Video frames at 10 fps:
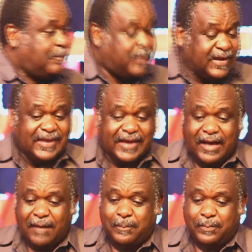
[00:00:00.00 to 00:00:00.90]
bringing
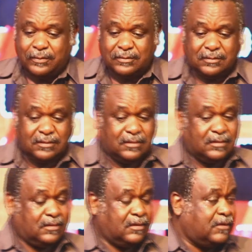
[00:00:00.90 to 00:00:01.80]
up
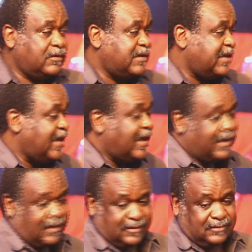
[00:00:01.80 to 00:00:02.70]
or
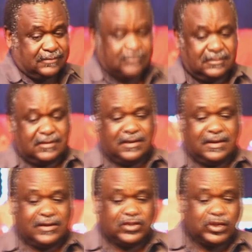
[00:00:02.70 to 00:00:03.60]
rearing
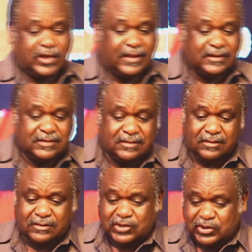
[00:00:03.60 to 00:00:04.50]
a child
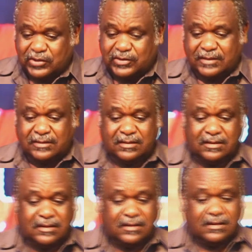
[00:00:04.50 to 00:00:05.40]
or children,
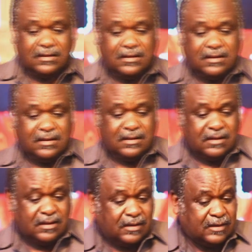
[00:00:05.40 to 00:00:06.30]

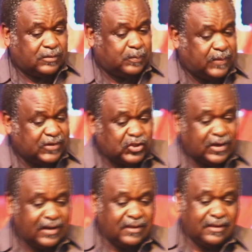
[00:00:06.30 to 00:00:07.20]

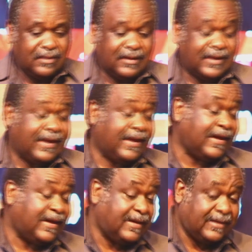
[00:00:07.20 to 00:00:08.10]
especially the
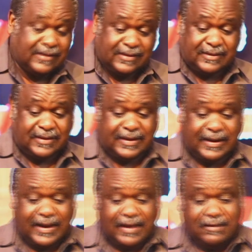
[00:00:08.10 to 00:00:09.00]
care,
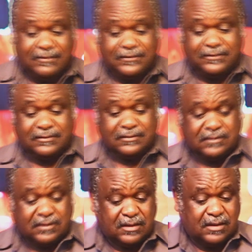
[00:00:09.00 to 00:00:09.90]
love,
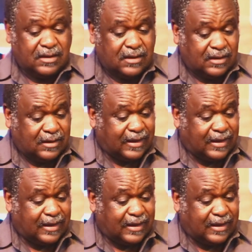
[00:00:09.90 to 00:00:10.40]
and